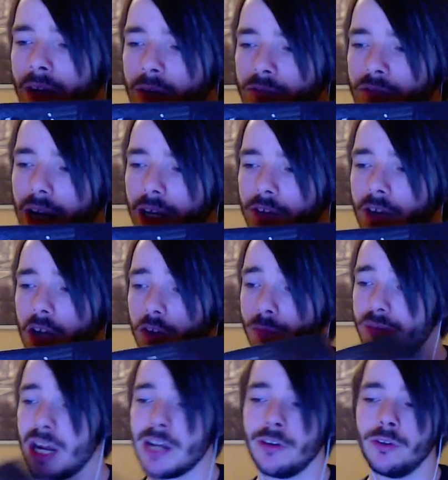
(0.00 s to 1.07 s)
rattling around. It's
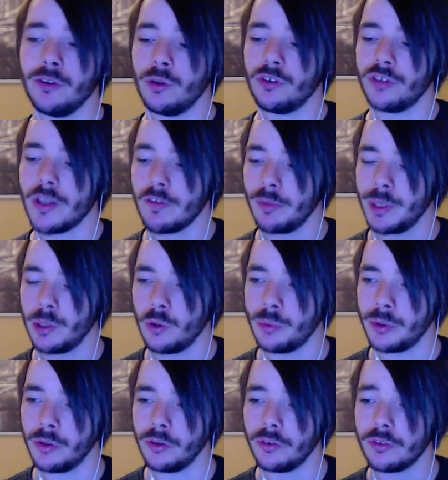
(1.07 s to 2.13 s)
brand new. It's never been
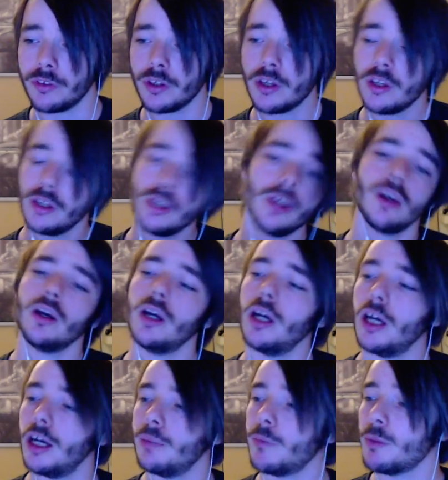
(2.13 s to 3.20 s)
opened.
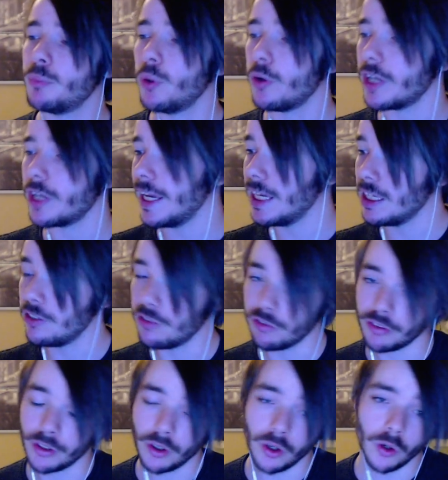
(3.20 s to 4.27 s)
I bought it ages
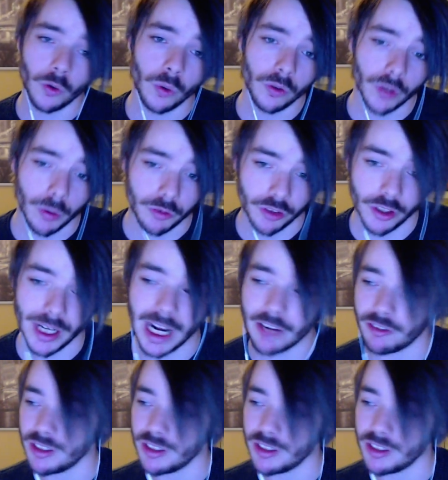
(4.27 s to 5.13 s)
ago. I was going to actually